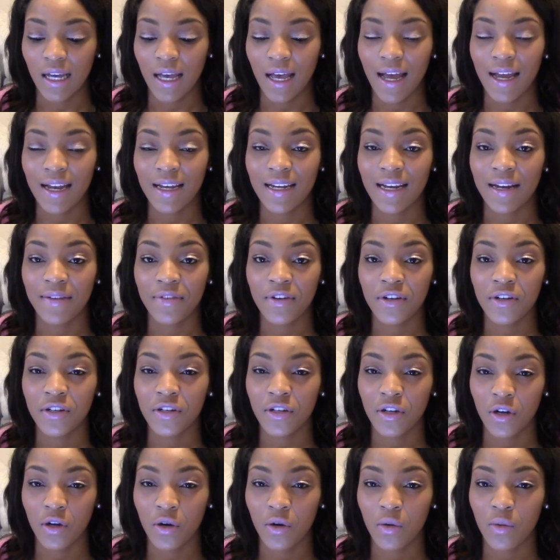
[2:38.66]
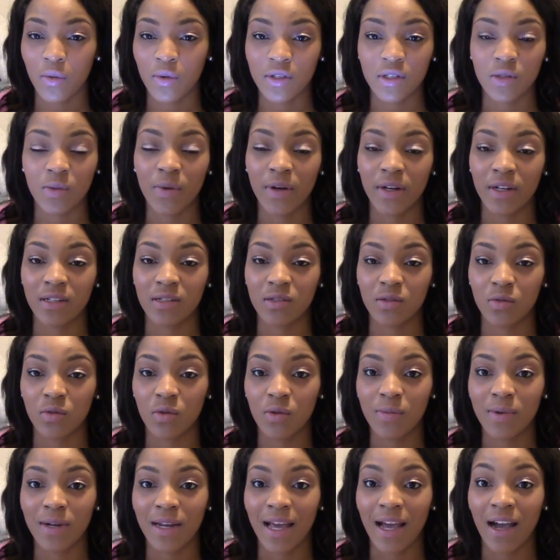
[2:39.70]
I never know what to wear to school,
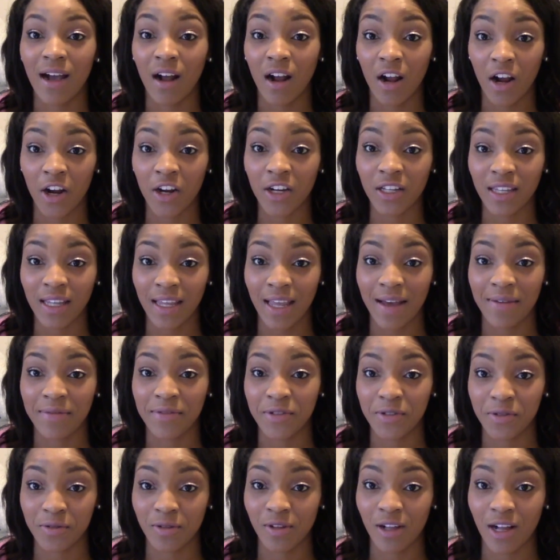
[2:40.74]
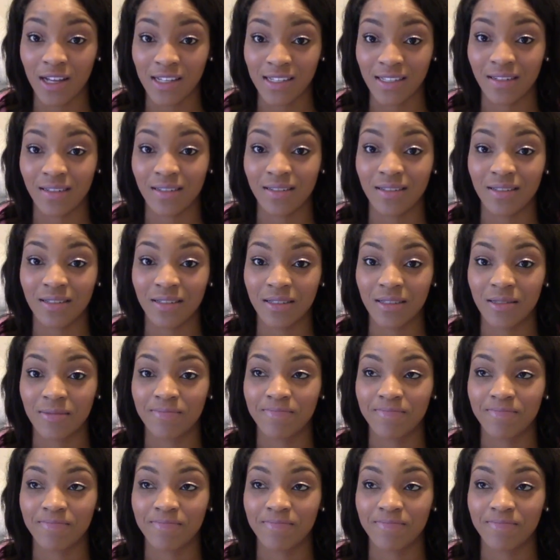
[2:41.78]
but I currently have two closets.